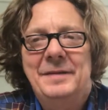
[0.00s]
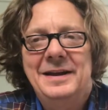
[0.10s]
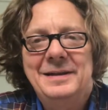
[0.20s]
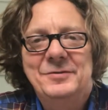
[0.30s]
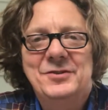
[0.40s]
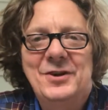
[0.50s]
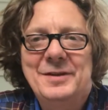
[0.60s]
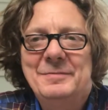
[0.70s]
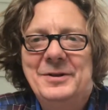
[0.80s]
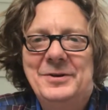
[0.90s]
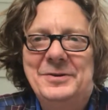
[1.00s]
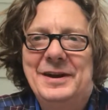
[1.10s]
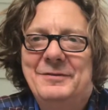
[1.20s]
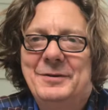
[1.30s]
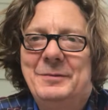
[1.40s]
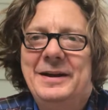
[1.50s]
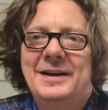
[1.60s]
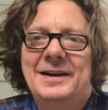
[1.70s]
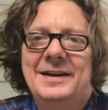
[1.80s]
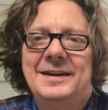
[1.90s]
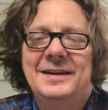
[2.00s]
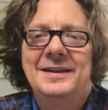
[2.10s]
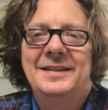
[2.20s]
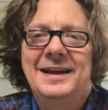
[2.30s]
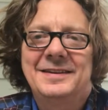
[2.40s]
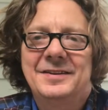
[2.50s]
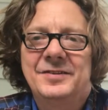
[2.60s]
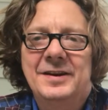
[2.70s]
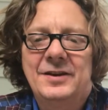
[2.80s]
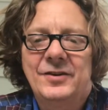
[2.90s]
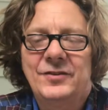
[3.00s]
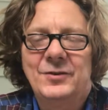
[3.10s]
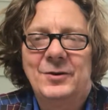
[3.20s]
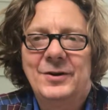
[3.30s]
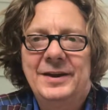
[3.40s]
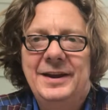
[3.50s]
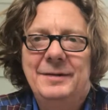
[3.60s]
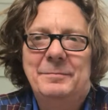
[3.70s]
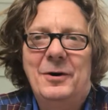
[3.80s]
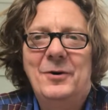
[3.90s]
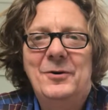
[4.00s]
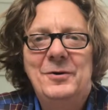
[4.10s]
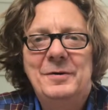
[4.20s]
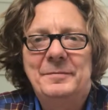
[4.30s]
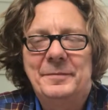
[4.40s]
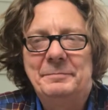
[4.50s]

My name's Charlie Malone, and every week I like to share a story, poem,